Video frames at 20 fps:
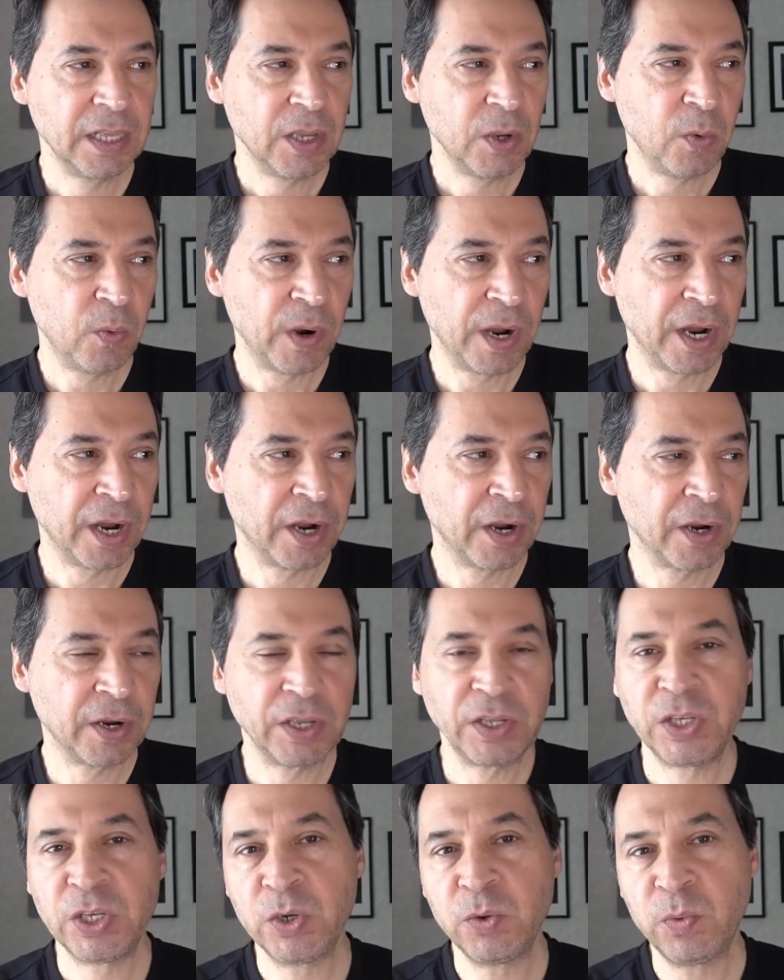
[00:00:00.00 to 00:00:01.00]
where
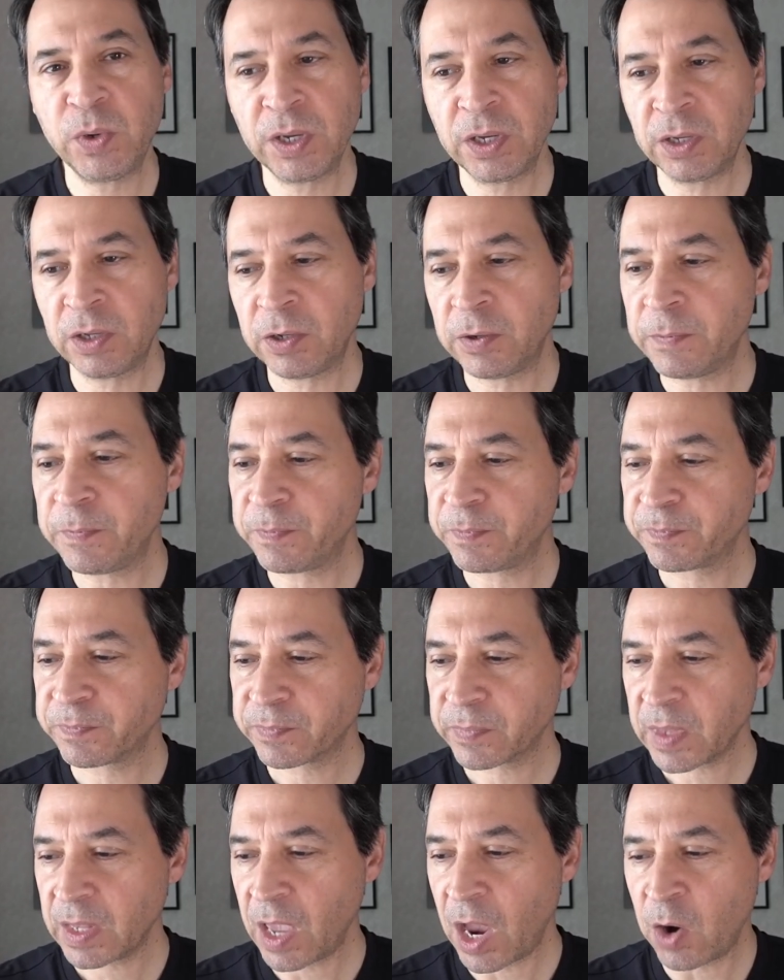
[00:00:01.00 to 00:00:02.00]
you will
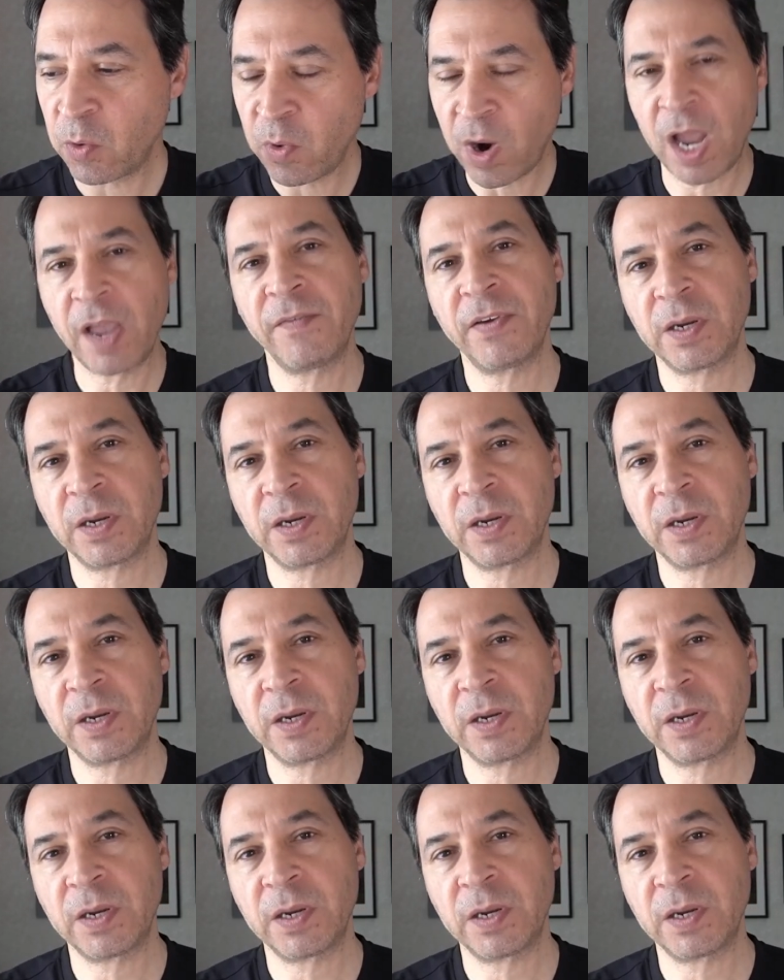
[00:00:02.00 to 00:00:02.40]
arrive